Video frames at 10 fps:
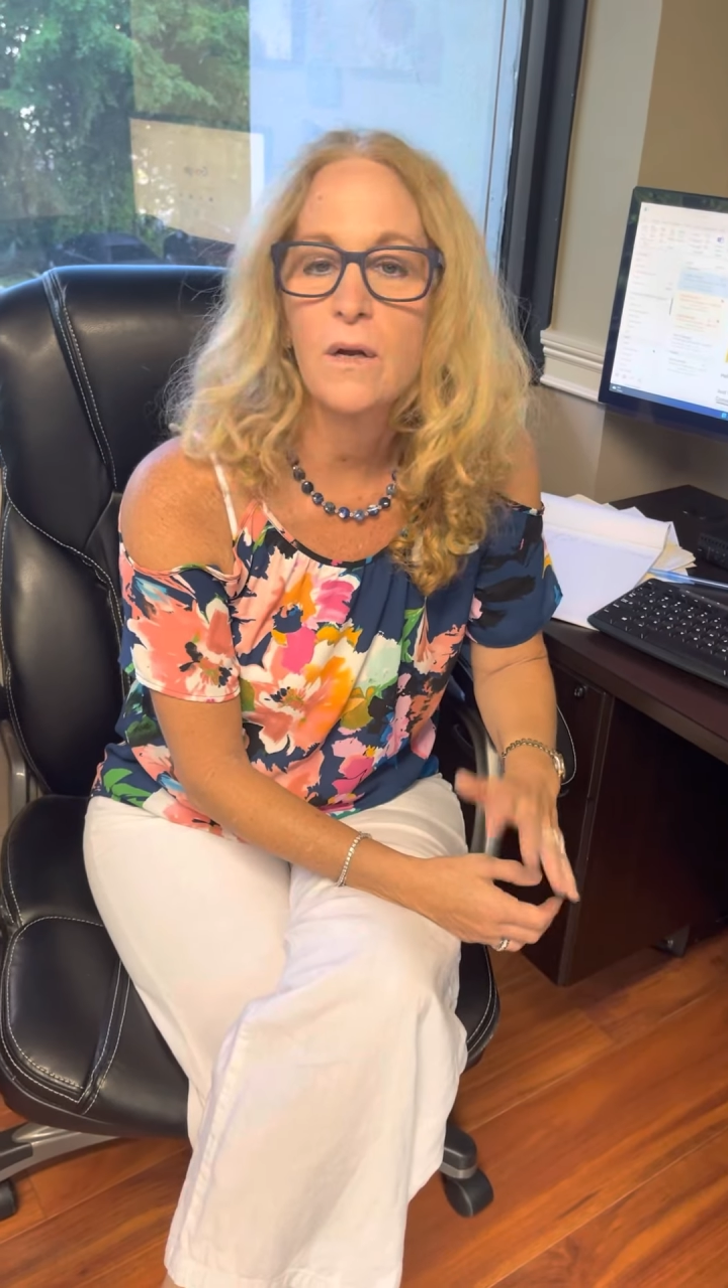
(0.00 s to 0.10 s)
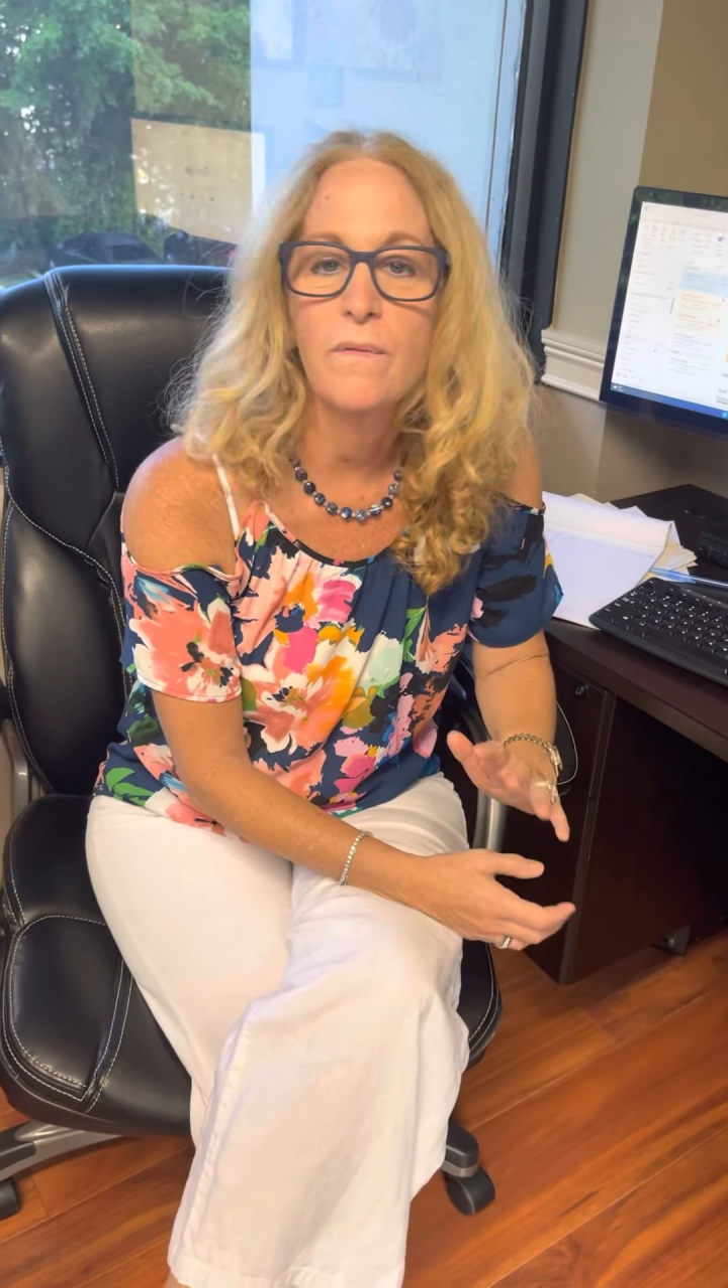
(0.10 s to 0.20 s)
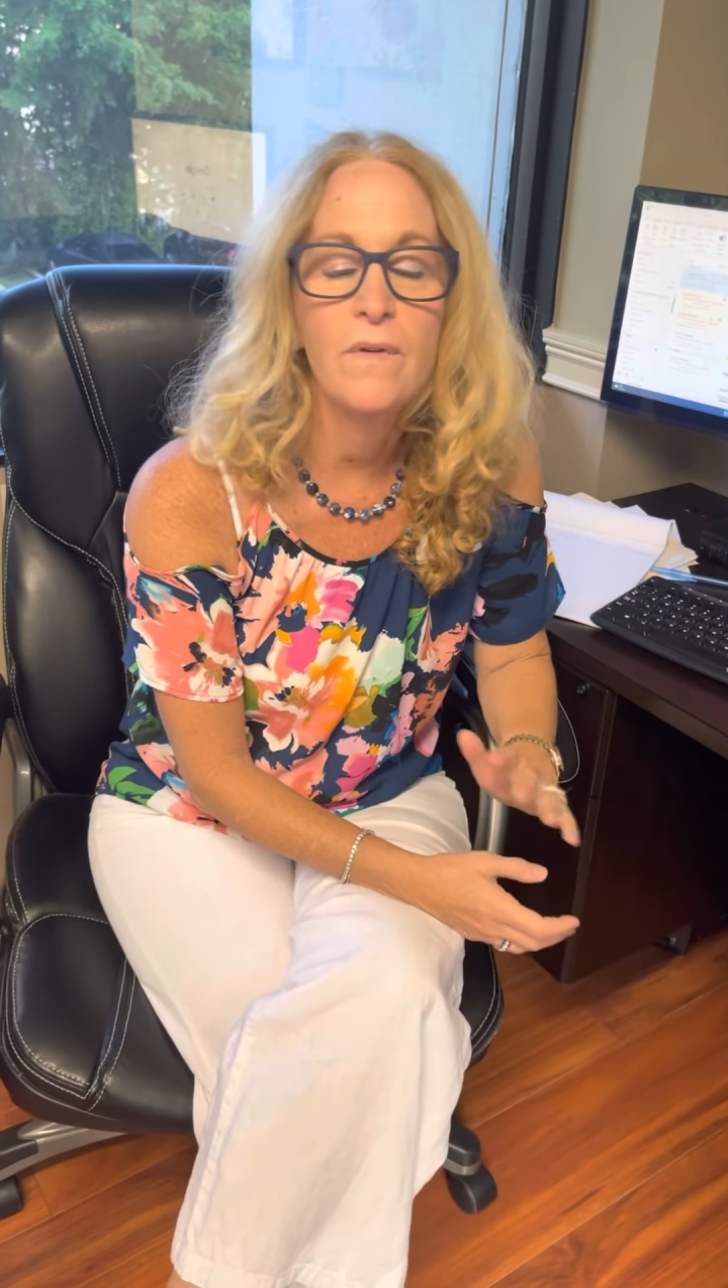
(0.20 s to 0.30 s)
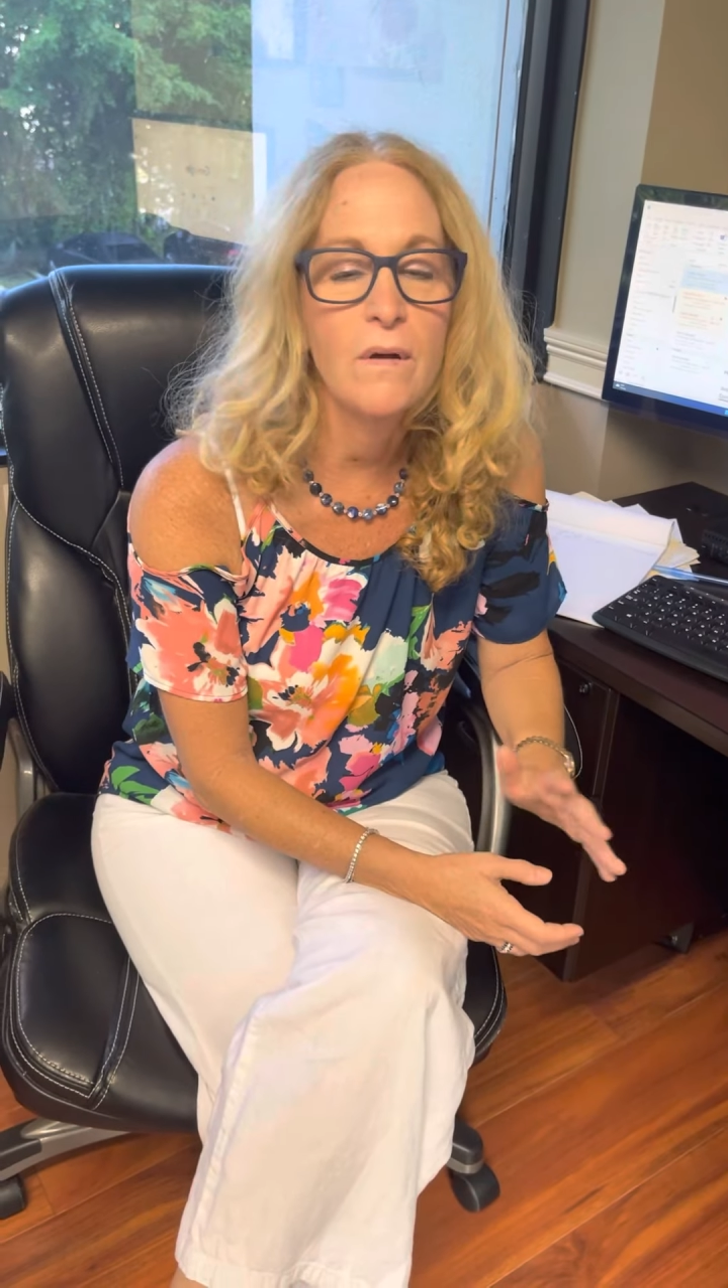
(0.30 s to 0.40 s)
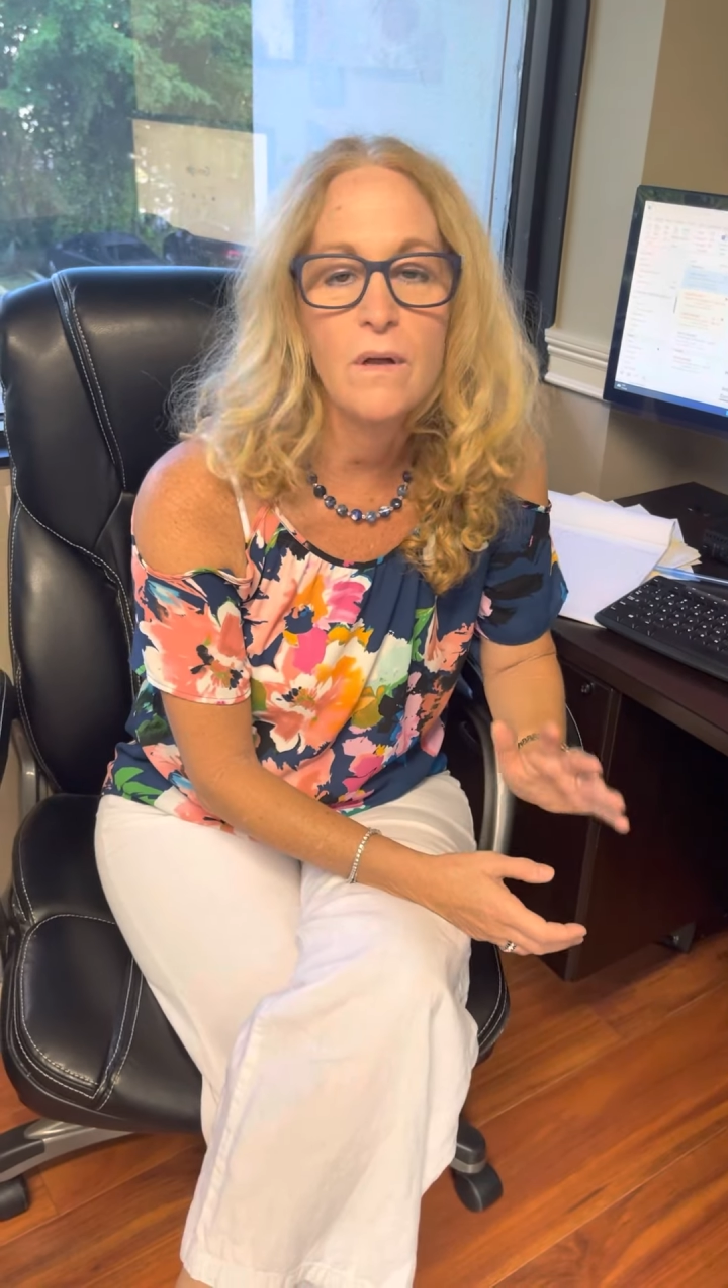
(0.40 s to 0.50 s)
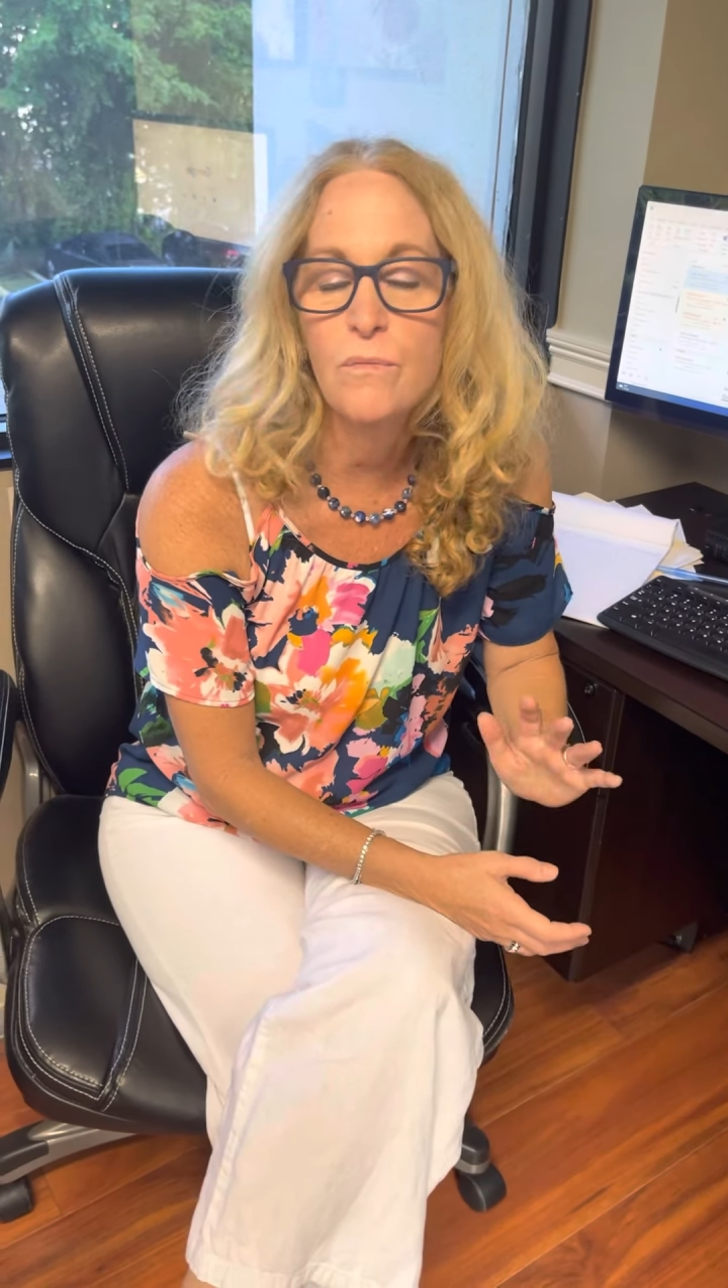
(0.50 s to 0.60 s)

a very